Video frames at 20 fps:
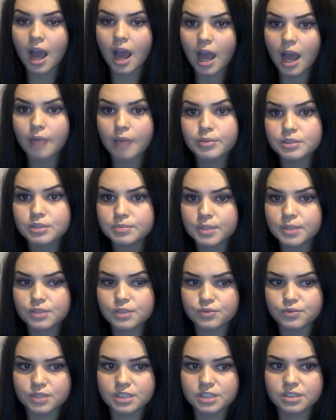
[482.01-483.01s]
Apple's
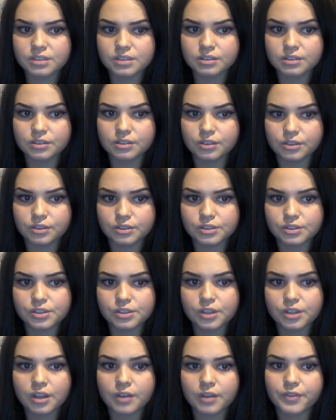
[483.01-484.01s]
most recent
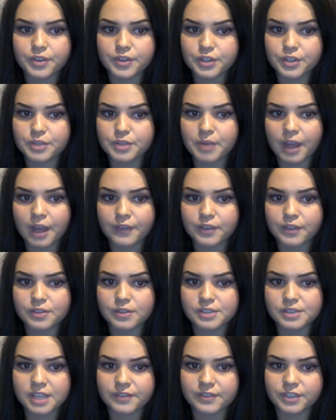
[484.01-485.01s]
launch of the new
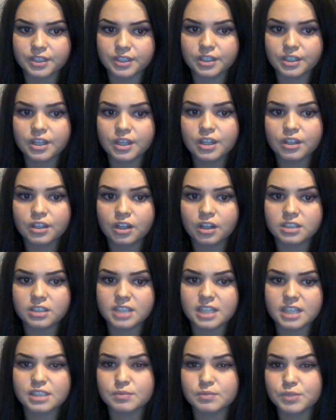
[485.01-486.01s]
iPhone 7
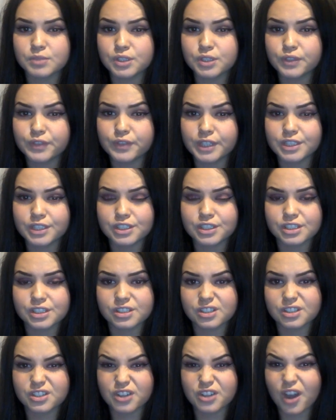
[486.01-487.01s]
contains some new features
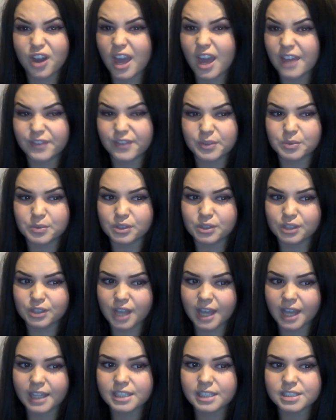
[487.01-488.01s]
that not everyone
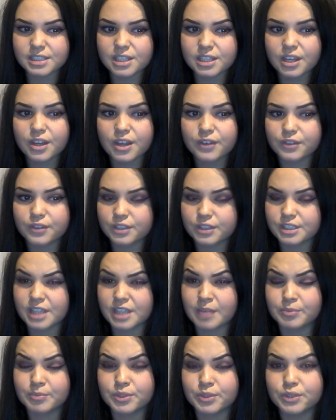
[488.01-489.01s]
liked, for
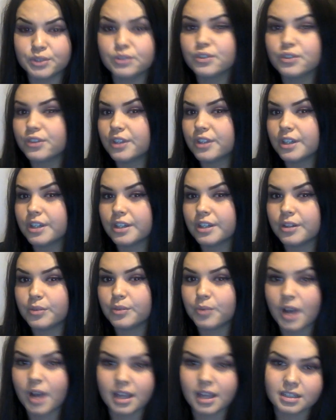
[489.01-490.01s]
example, the
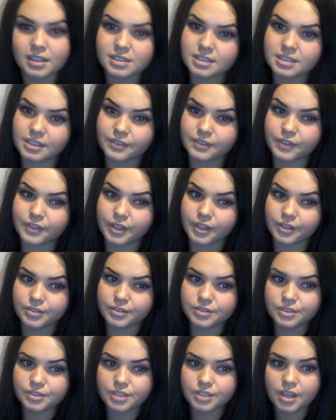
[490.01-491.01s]
wireless
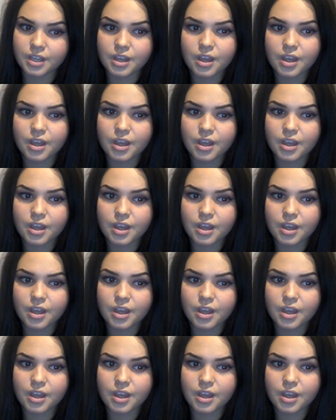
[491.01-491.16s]
earphones.